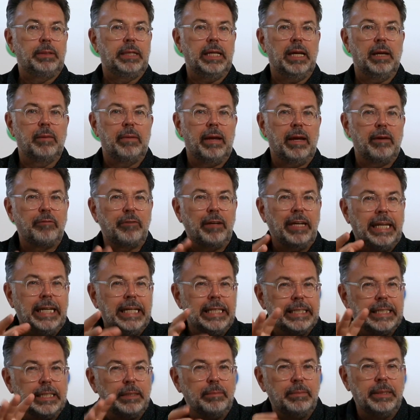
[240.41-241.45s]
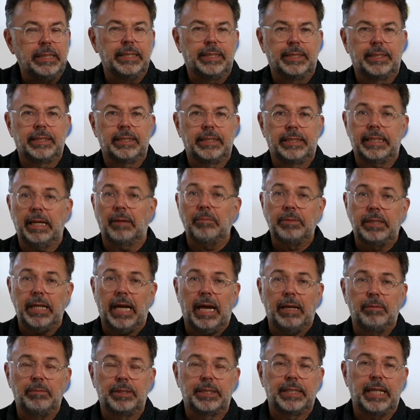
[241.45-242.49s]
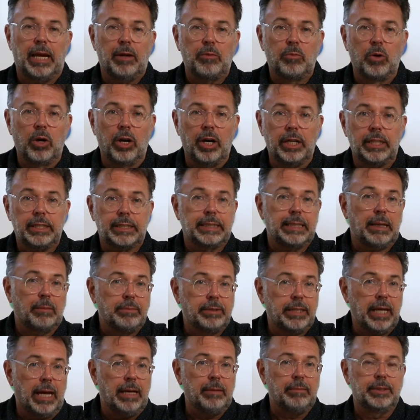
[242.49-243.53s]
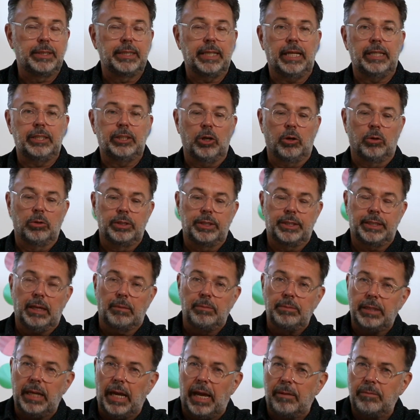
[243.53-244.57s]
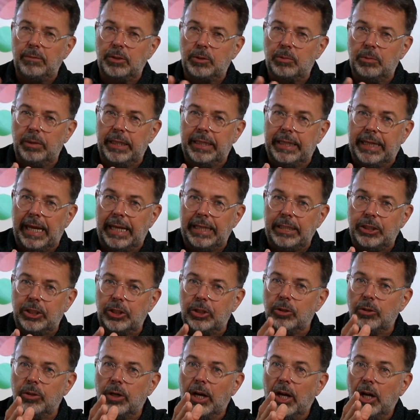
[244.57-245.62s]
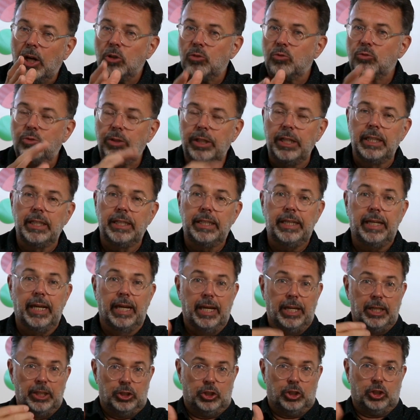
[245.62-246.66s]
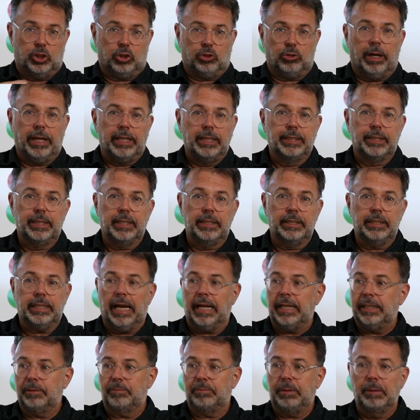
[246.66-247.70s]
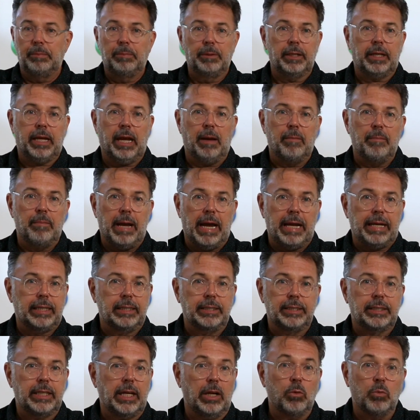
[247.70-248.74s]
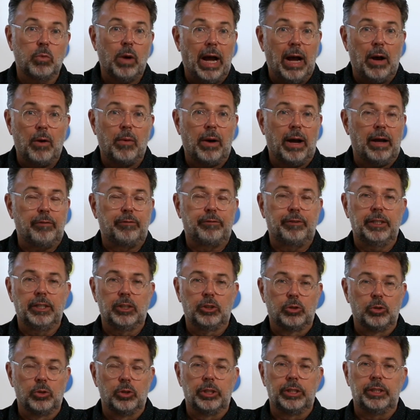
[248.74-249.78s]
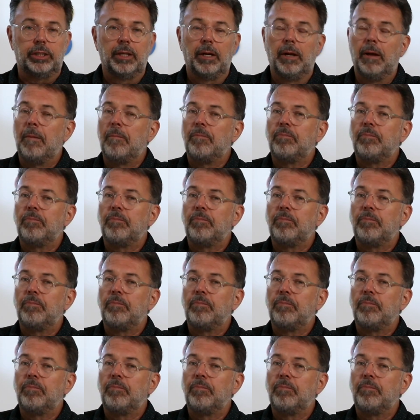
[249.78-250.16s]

PEMF a hit and miss. Sometimes they work, sometimes they don't. Sometimes we get you really strengthened and people come back and say, wow, I feel good.